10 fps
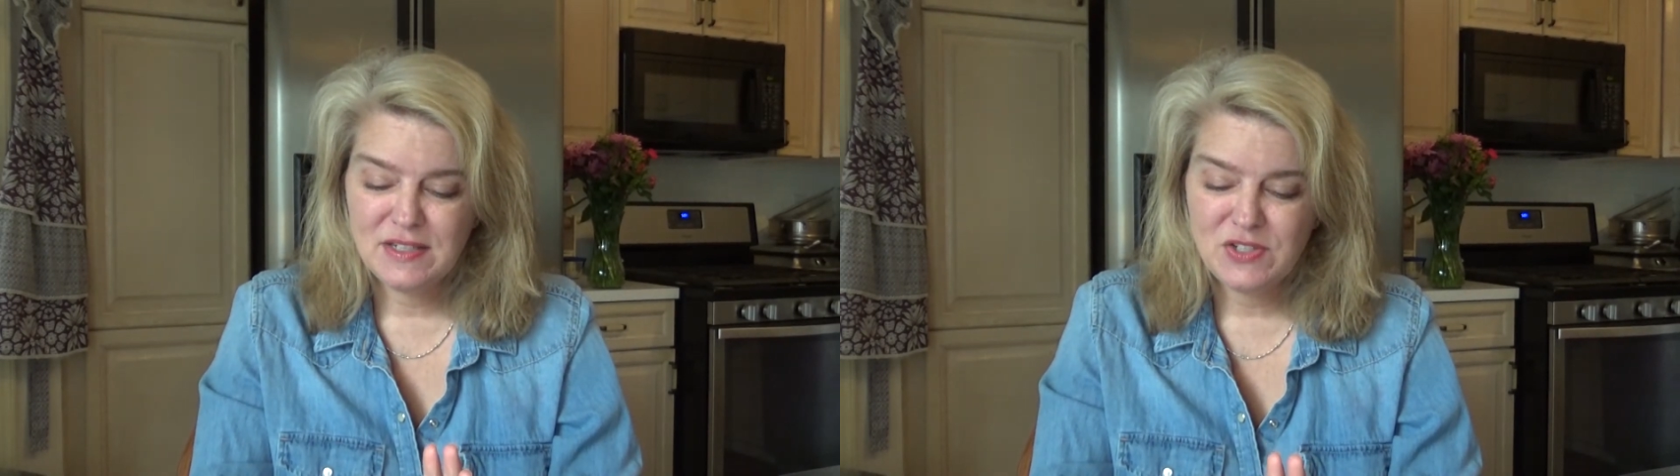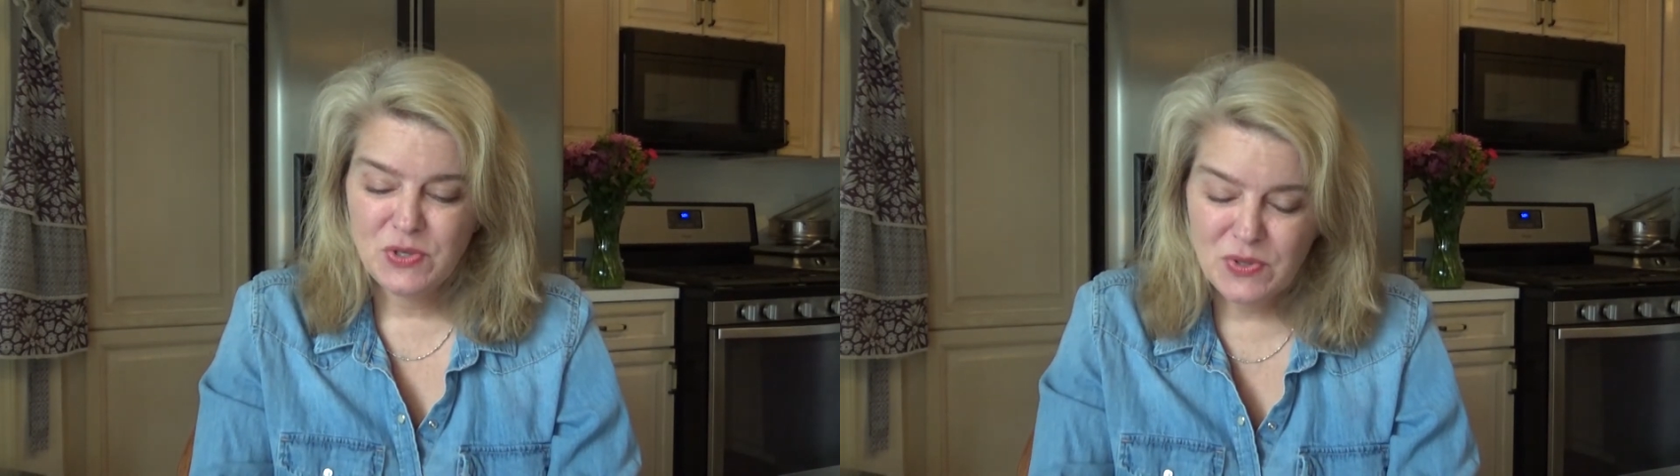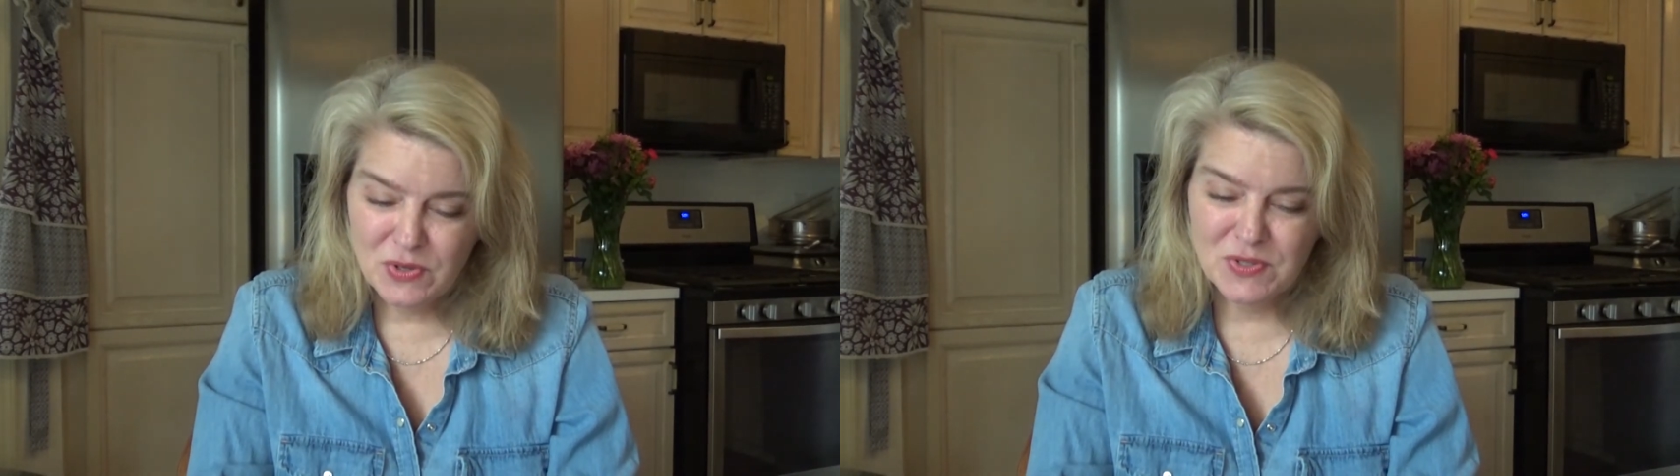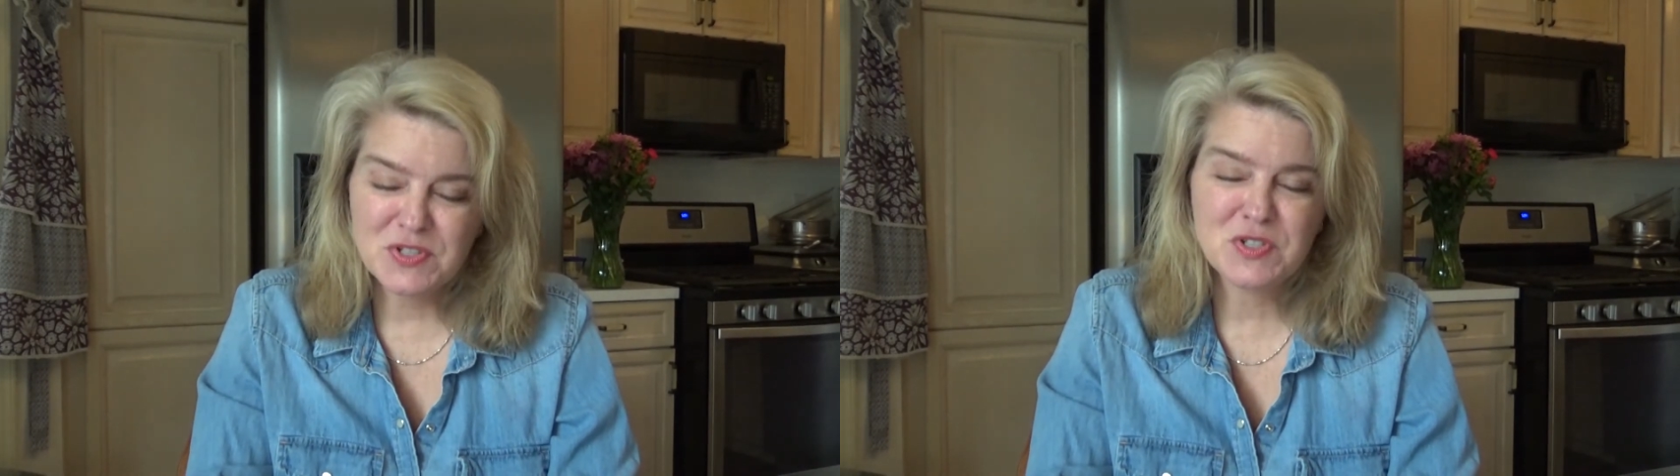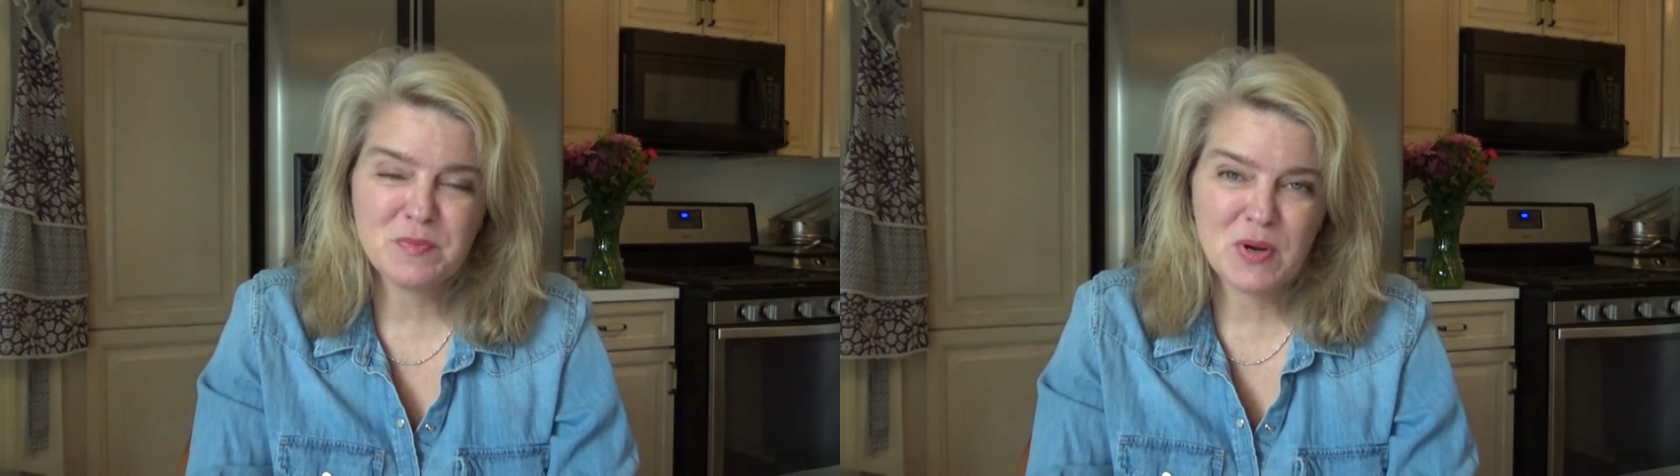2-year-olds
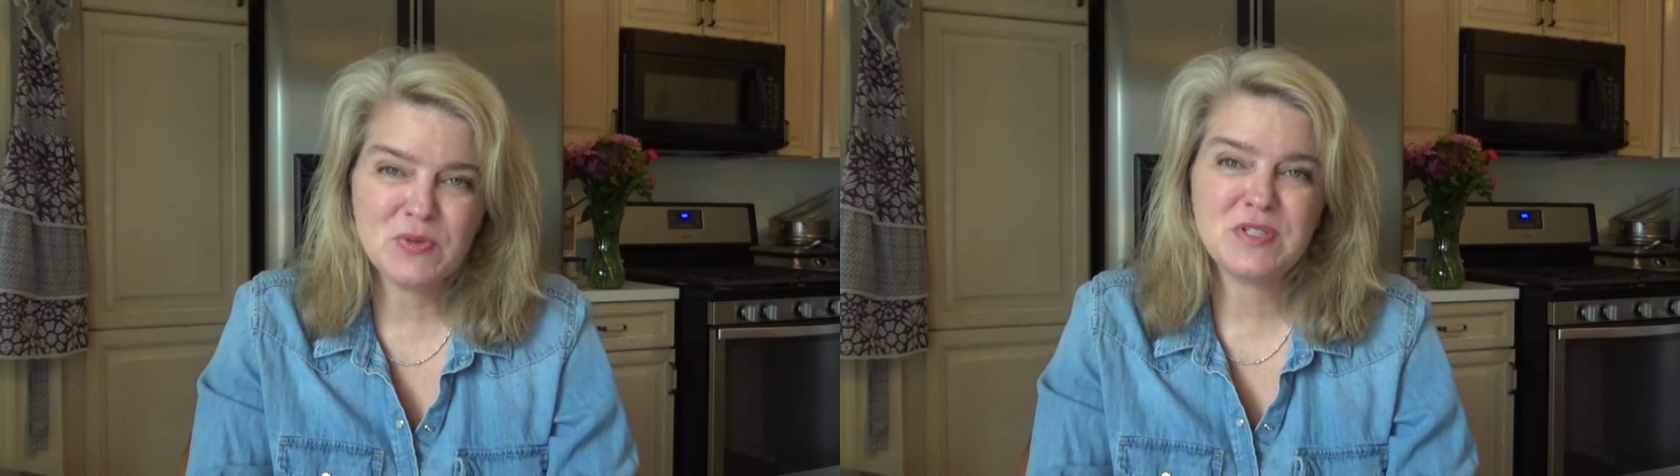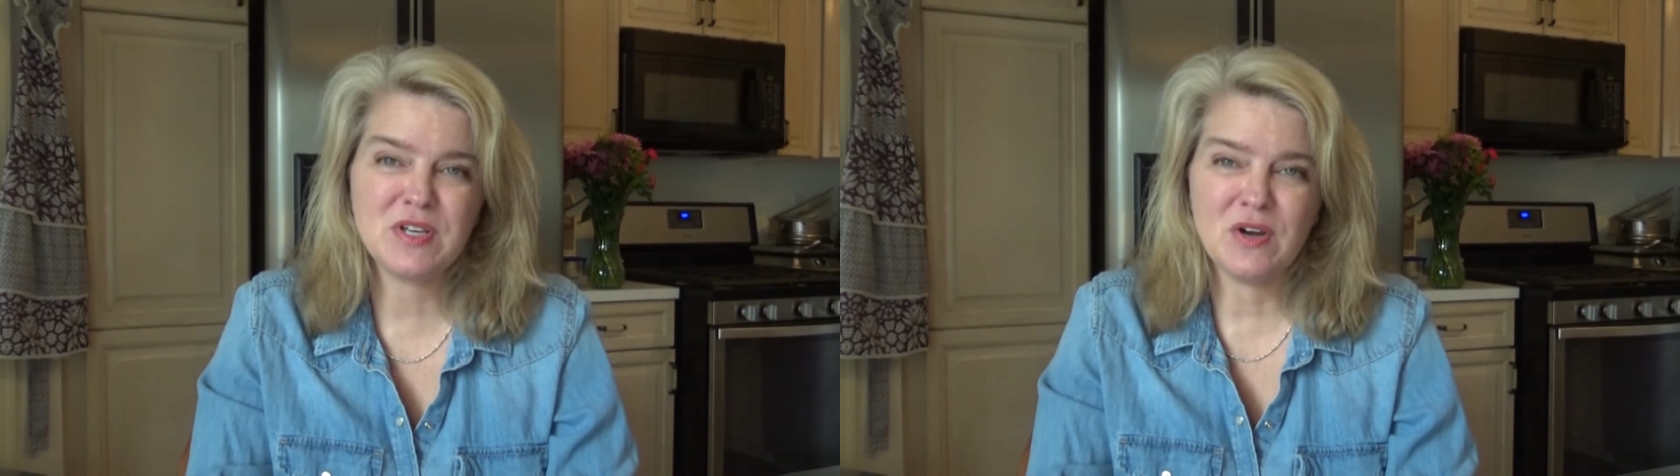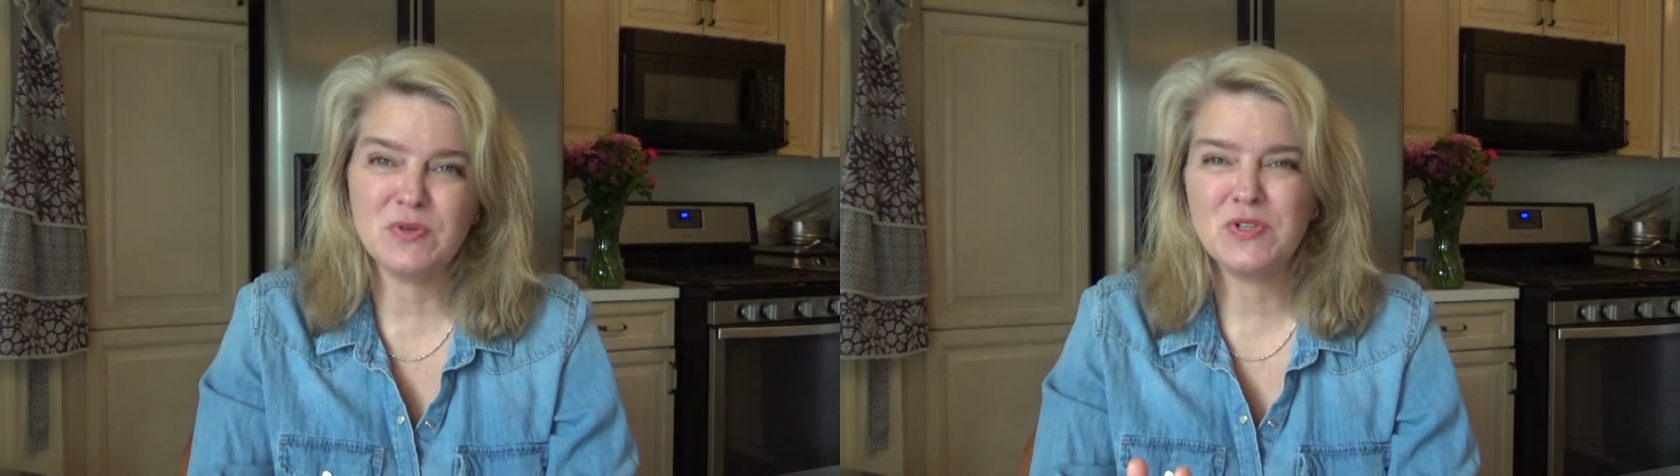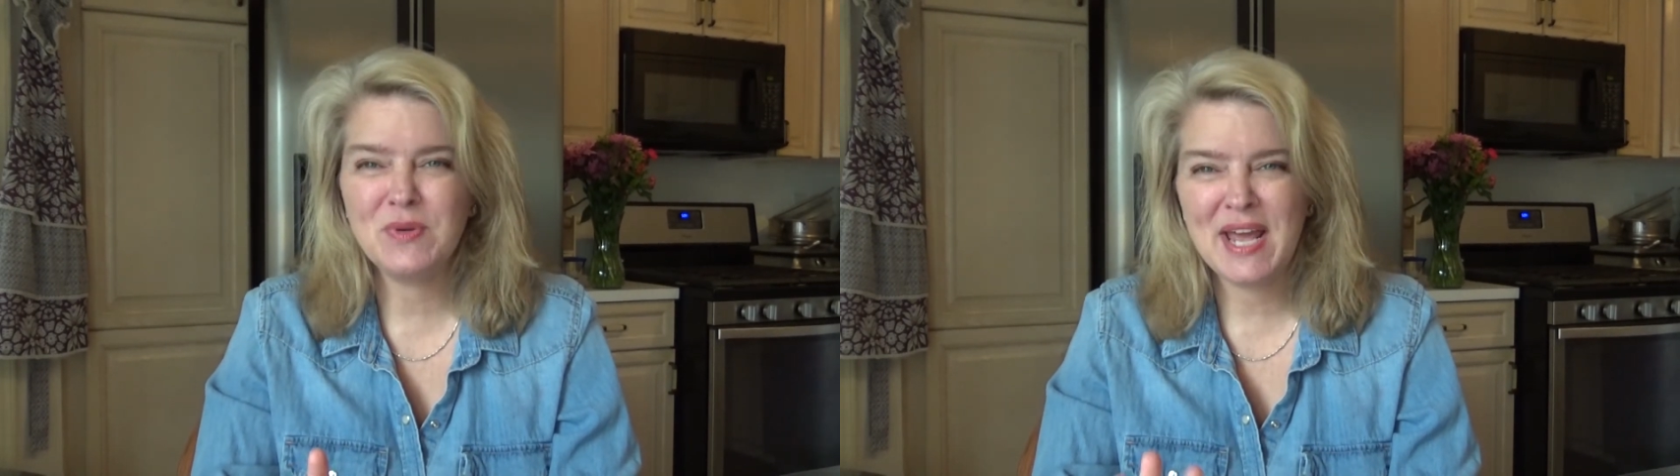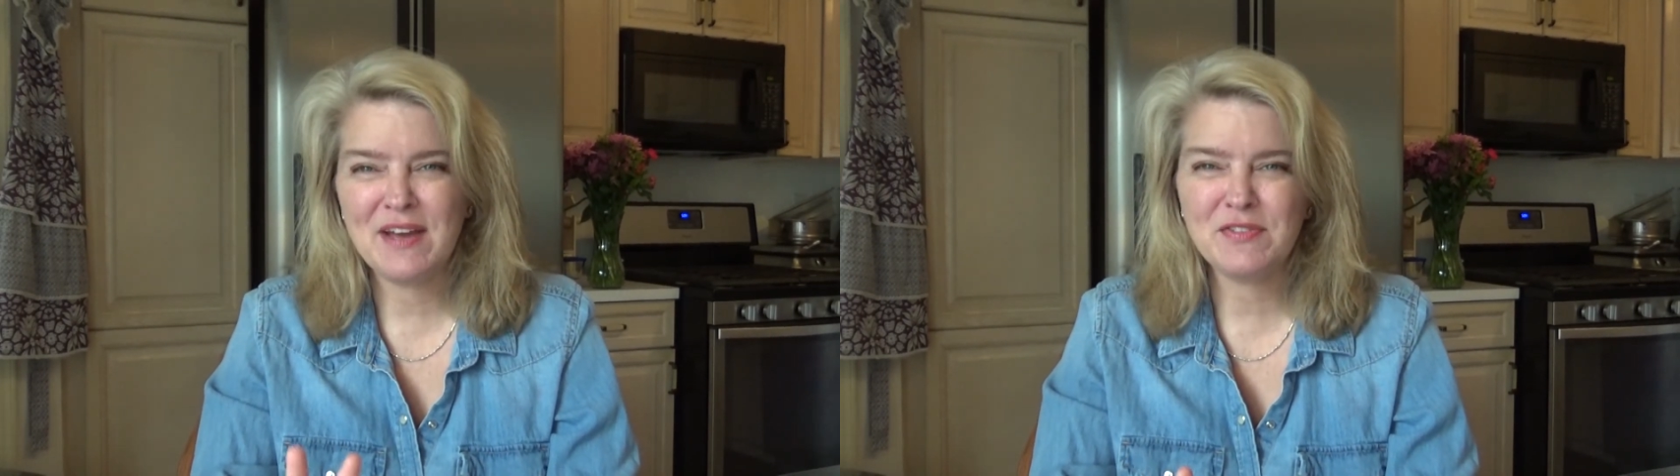are supposed to go,
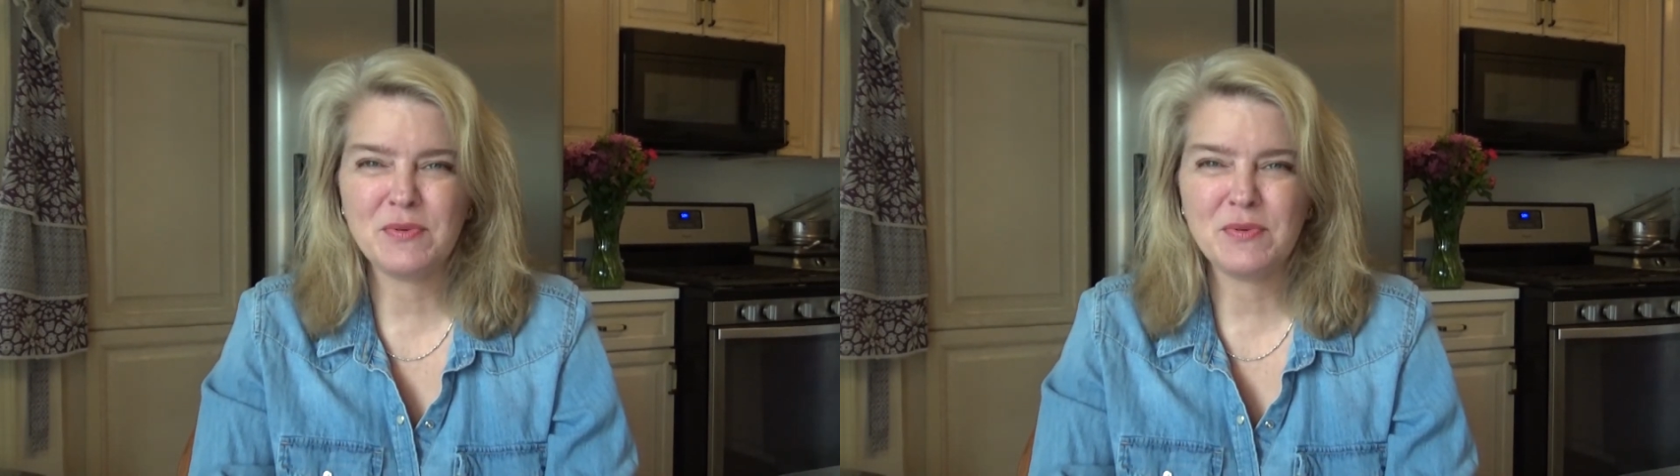2.5,